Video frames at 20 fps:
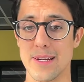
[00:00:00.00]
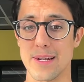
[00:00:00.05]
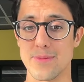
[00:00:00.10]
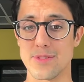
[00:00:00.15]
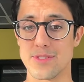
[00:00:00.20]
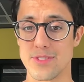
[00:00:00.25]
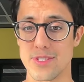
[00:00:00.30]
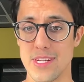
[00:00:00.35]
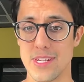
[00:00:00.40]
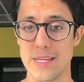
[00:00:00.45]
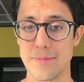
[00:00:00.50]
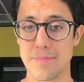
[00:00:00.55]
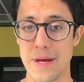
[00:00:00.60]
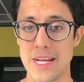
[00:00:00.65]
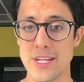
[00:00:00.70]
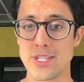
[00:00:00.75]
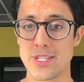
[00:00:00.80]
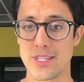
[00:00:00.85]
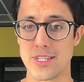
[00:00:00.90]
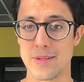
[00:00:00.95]
I was really
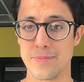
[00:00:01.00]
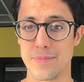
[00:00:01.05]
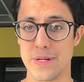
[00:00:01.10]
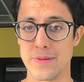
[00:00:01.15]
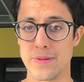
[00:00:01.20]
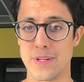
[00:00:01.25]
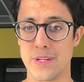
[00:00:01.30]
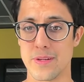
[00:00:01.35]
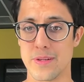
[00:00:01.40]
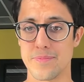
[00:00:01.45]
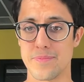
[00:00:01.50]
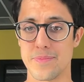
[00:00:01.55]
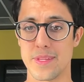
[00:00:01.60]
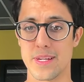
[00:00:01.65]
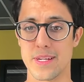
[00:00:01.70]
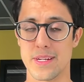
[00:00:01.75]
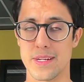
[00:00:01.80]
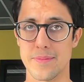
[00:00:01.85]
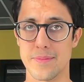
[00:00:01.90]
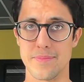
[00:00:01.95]
passionate about.
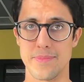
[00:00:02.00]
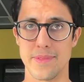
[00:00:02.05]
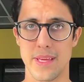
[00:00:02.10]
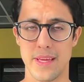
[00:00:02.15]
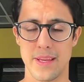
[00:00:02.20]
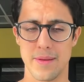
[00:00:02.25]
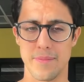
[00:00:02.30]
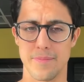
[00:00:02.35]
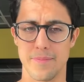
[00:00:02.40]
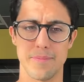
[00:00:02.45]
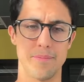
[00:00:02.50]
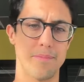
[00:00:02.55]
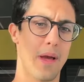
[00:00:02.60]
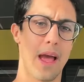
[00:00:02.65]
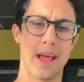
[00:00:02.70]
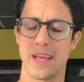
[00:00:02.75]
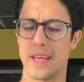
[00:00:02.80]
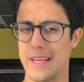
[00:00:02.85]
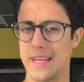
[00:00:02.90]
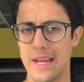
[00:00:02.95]
Um, and
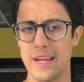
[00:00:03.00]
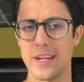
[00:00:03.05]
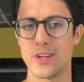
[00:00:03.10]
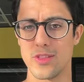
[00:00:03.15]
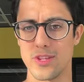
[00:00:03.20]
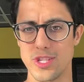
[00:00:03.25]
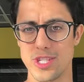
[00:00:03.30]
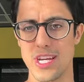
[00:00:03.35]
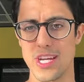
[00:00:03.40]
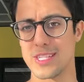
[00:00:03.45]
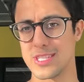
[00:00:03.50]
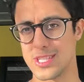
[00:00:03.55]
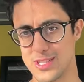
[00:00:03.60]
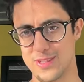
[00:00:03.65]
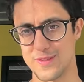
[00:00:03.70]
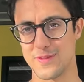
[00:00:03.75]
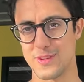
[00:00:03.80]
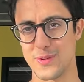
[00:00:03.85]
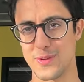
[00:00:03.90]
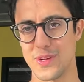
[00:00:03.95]
I can get into the genesis
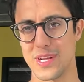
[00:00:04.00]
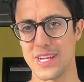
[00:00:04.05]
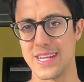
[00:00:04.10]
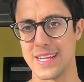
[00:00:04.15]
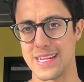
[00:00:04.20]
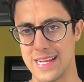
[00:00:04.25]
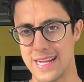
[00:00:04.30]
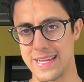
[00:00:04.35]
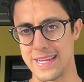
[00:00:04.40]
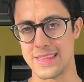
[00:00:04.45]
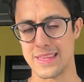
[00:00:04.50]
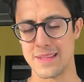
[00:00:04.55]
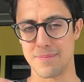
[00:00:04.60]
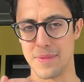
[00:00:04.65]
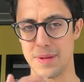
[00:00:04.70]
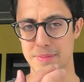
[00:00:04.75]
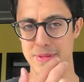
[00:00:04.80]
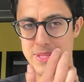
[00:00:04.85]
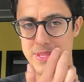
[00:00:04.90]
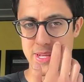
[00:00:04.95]
of Yoodli at length in
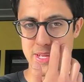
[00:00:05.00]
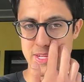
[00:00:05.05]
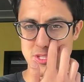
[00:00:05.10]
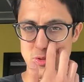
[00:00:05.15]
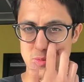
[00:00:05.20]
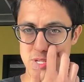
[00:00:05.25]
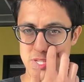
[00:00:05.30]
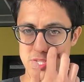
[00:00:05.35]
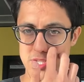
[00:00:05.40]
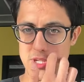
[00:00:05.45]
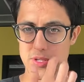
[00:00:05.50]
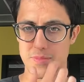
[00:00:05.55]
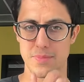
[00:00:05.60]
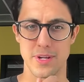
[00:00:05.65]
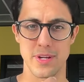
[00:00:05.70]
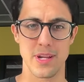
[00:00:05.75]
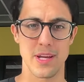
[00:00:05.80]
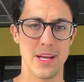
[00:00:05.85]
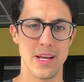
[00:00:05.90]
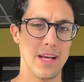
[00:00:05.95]
maybe the next question,
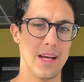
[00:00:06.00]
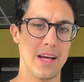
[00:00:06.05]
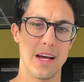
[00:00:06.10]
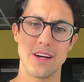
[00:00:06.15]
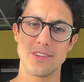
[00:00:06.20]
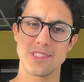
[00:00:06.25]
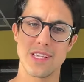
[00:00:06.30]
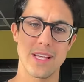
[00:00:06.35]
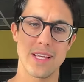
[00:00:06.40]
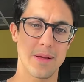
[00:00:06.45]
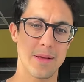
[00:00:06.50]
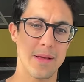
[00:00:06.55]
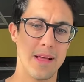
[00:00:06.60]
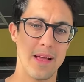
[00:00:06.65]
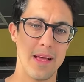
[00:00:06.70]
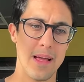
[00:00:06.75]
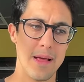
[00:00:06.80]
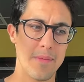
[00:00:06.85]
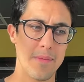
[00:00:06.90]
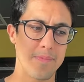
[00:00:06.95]
but I was like,
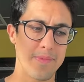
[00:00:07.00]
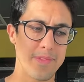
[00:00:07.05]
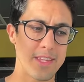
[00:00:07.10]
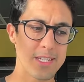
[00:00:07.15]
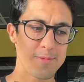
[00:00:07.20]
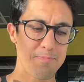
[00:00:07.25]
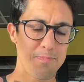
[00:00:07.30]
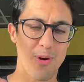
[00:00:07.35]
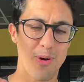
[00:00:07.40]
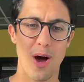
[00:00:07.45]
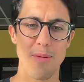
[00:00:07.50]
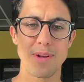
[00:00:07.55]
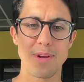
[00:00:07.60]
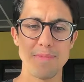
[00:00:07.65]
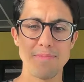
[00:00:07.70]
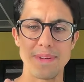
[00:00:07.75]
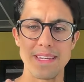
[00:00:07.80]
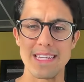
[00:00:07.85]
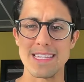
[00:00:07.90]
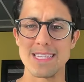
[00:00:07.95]
this
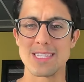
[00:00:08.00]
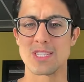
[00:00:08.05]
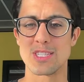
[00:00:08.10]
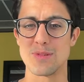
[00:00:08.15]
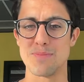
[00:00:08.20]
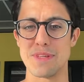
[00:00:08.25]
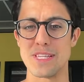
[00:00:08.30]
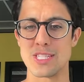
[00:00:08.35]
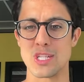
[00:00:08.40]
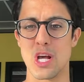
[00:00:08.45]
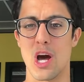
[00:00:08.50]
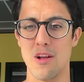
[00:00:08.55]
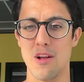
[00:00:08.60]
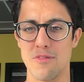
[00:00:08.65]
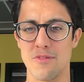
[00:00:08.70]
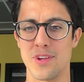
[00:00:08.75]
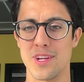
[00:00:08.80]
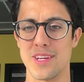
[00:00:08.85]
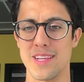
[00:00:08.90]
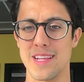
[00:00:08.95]
problem needs to be
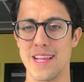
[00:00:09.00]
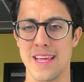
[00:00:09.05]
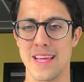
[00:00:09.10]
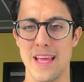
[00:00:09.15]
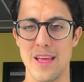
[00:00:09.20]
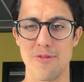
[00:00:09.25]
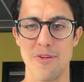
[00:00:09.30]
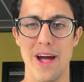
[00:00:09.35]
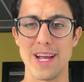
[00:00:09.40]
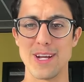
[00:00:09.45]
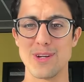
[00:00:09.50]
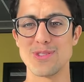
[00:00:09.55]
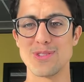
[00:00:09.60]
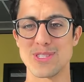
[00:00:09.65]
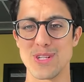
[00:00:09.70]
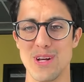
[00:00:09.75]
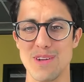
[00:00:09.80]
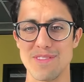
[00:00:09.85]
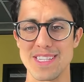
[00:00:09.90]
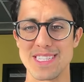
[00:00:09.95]
solved. Like, if I don't
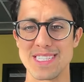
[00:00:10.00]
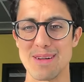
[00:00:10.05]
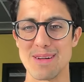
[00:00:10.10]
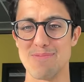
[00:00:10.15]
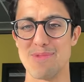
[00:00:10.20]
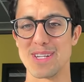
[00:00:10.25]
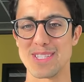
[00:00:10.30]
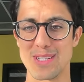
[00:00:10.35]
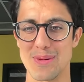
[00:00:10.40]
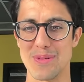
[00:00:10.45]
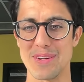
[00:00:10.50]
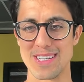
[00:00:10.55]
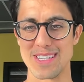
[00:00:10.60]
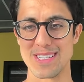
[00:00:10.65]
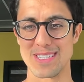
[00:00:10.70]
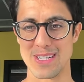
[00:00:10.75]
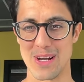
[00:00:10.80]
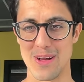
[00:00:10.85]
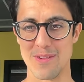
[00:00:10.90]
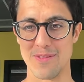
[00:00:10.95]
solve it, someone's going to
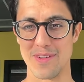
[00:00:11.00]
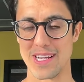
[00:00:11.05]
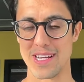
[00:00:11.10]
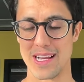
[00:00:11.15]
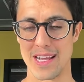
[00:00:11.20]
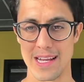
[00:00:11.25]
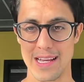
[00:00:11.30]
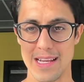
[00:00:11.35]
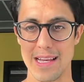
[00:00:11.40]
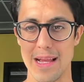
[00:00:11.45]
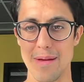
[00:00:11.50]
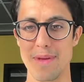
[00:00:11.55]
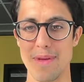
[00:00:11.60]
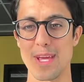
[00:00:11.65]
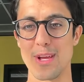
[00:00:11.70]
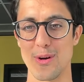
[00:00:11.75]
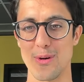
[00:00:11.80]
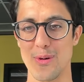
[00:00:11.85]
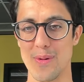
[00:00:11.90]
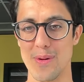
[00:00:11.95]
solve it. Like, let me
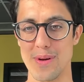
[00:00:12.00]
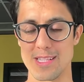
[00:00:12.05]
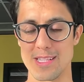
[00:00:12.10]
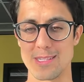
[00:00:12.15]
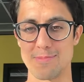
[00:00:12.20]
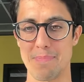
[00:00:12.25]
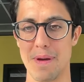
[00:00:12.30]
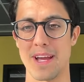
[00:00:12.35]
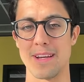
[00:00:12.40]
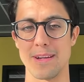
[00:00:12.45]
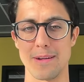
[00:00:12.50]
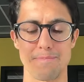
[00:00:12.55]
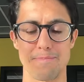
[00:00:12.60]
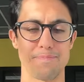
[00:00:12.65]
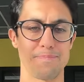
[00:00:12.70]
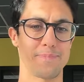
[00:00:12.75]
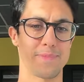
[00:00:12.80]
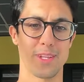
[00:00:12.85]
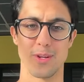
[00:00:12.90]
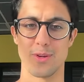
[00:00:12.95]
go and spend,
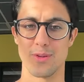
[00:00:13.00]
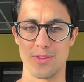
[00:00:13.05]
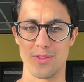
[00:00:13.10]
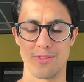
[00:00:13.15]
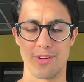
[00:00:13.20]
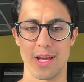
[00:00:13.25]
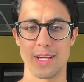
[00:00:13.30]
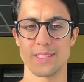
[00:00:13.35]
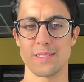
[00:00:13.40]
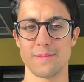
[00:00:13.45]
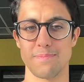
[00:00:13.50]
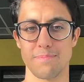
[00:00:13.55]
you know, the rest,